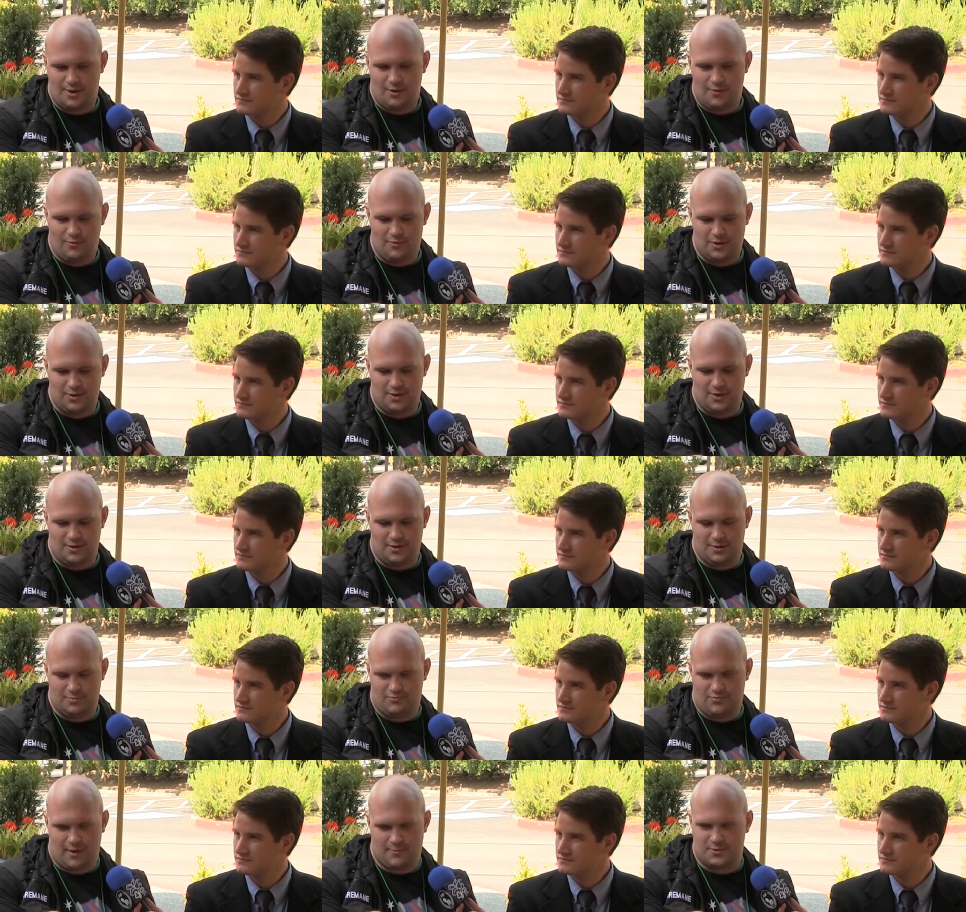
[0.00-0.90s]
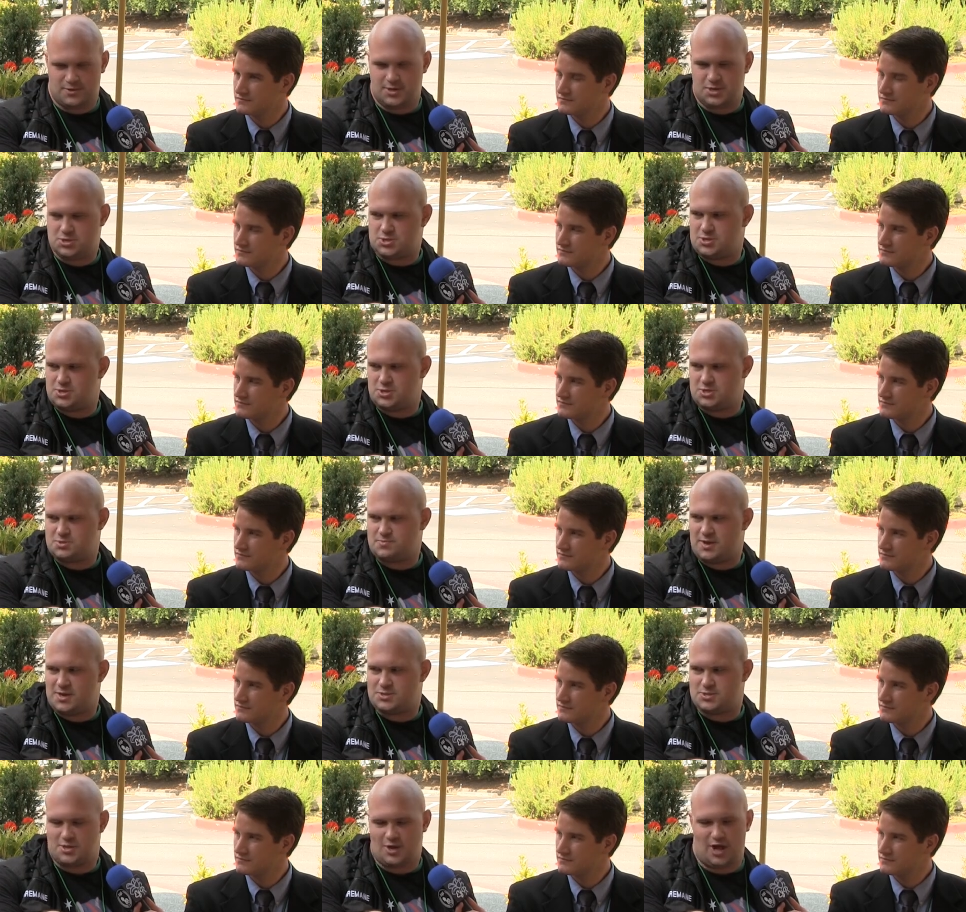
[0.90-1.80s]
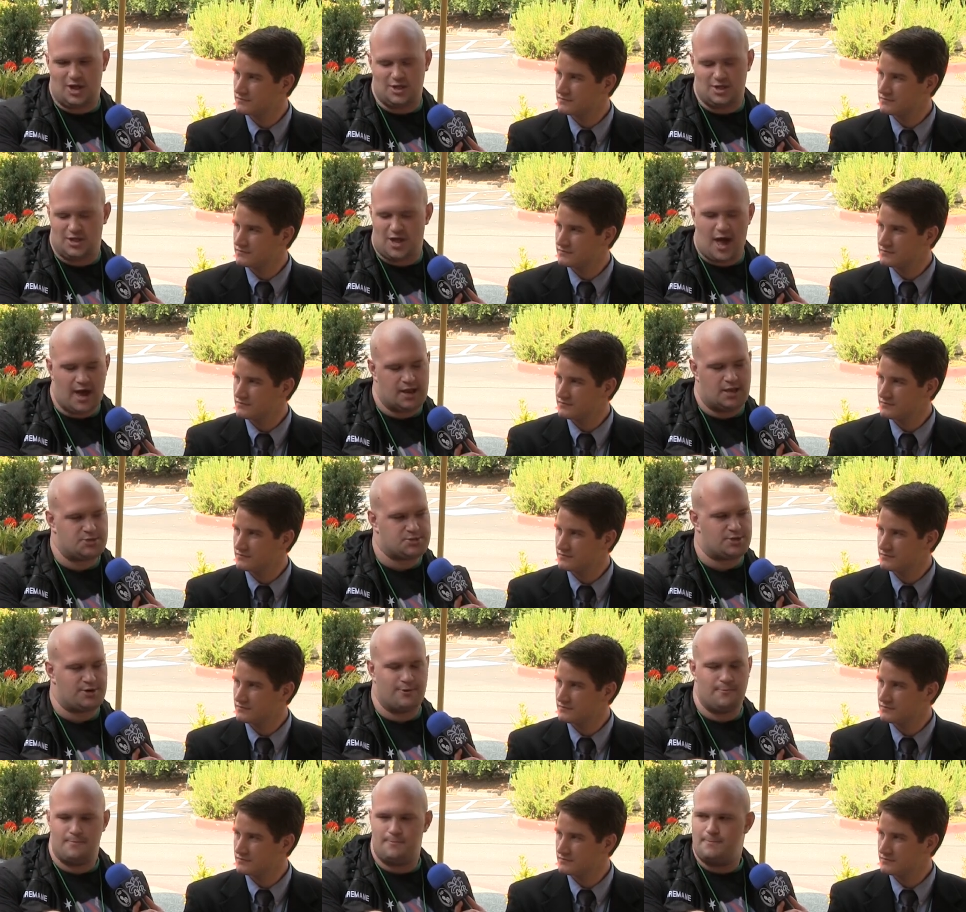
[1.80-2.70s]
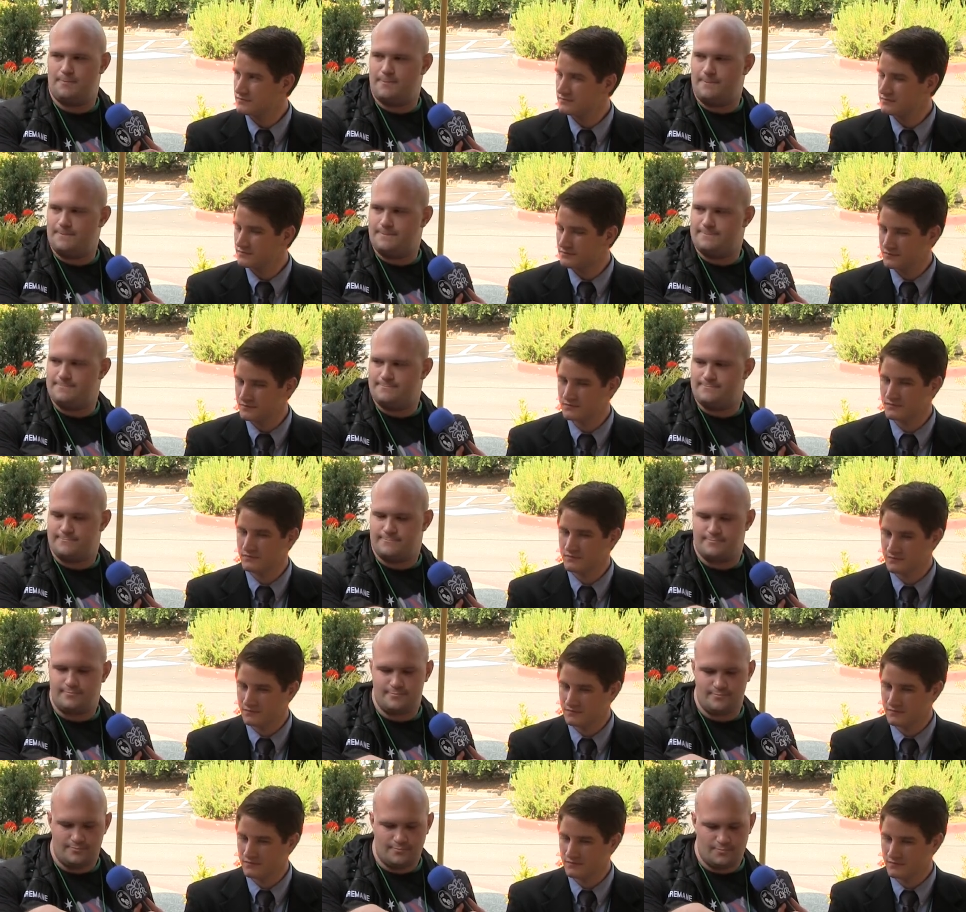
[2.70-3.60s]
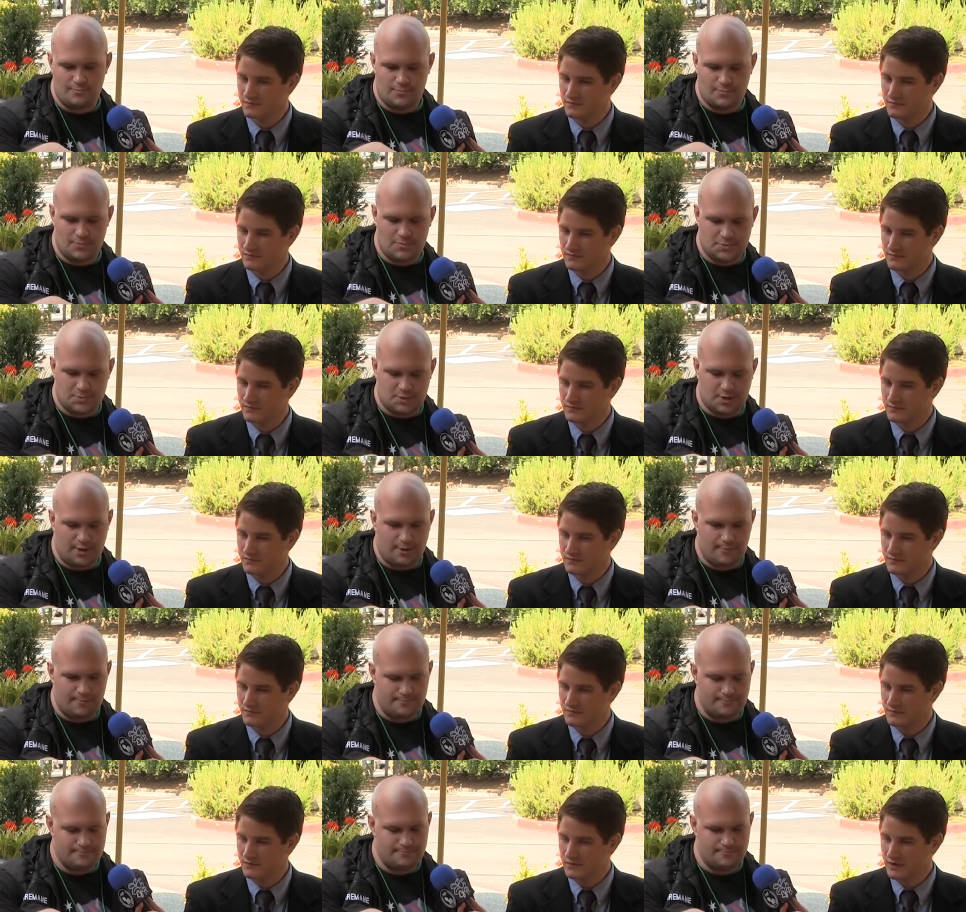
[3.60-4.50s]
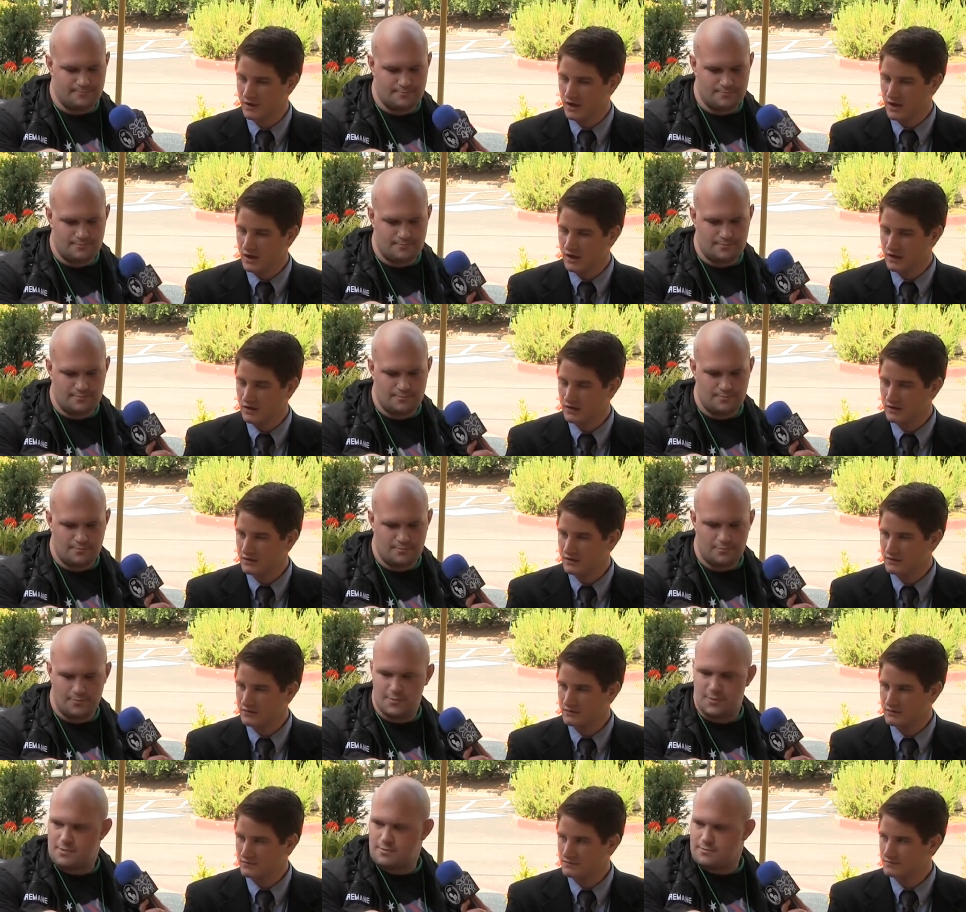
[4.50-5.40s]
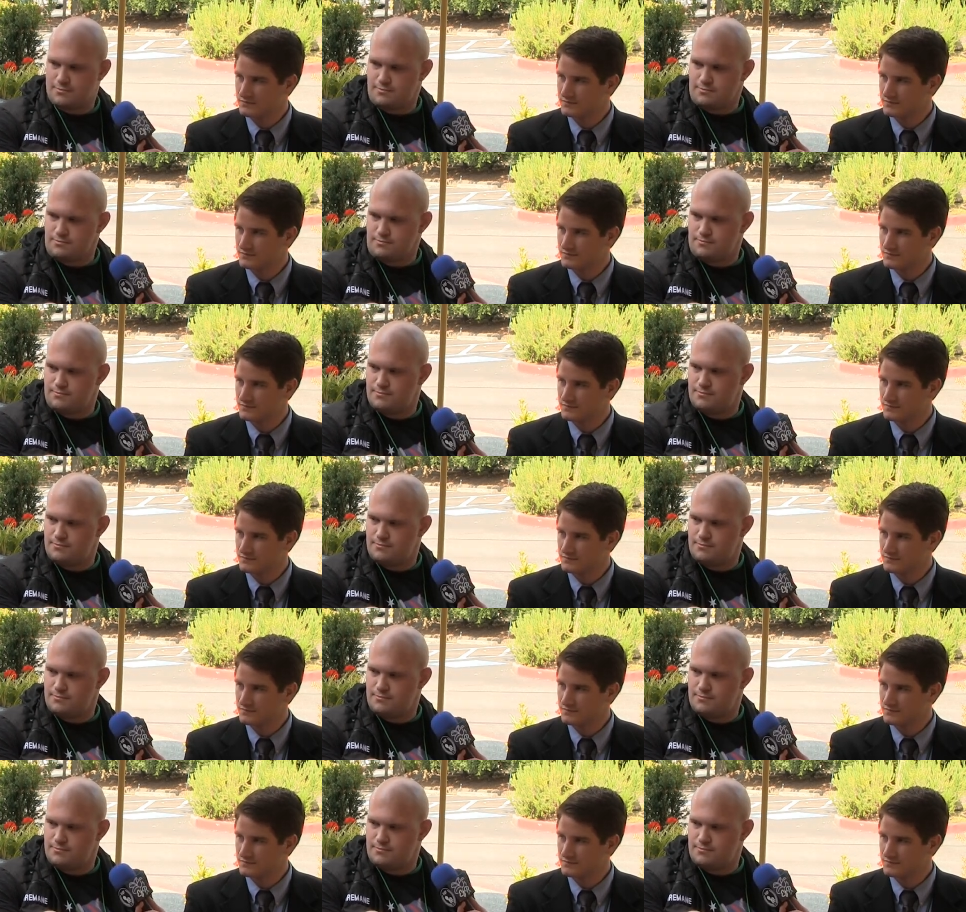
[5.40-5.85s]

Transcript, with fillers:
Speaker 1: when you, repetition just makes it a lot easier. Mm-hmm. So.
Speaker 2: Now, now you've done more than